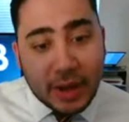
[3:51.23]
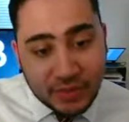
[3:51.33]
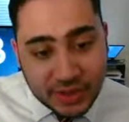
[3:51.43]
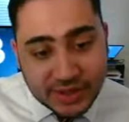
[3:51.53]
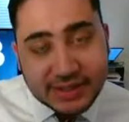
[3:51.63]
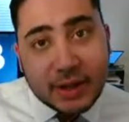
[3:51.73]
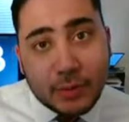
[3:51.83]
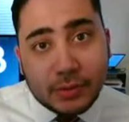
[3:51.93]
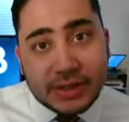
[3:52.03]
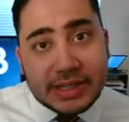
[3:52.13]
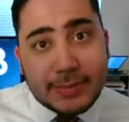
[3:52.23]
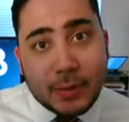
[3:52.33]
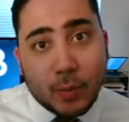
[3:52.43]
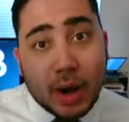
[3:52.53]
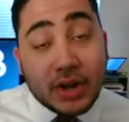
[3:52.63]
and this cell will need to
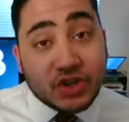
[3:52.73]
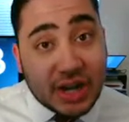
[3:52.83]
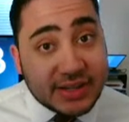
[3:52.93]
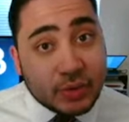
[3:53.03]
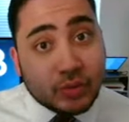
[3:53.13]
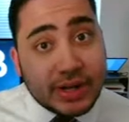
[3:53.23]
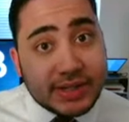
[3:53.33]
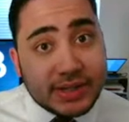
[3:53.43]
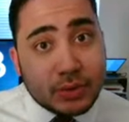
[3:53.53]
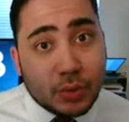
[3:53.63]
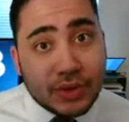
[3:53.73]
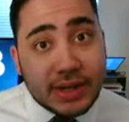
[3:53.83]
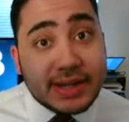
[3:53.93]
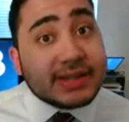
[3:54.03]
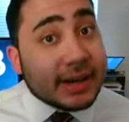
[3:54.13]
be watched as it races north
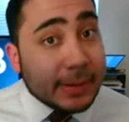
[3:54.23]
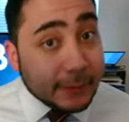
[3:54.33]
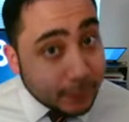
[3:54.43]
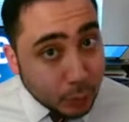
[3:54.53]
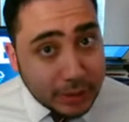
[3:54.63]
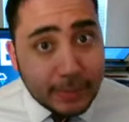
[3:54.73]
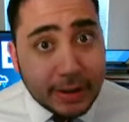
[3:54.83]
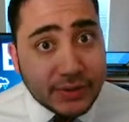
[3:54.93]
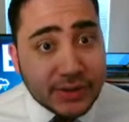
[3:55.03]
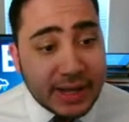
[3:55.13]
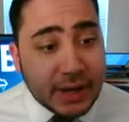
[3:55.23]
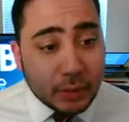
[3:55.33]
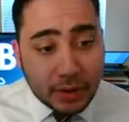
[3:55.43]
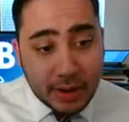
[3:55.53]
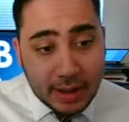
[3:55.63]
and east at about 40 miles an
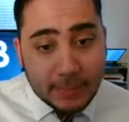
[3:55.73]
hour,